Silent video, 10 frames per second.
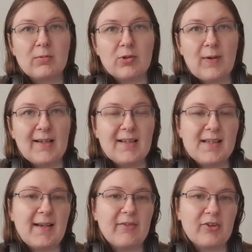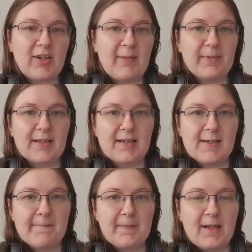27
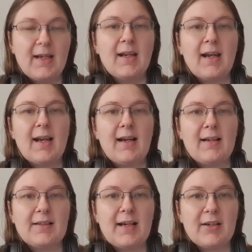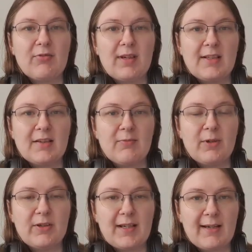chapters, and I created the
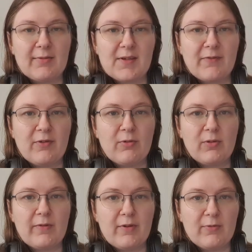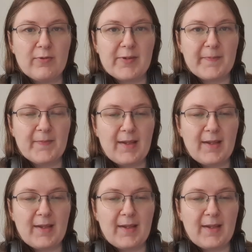word counts for all of those.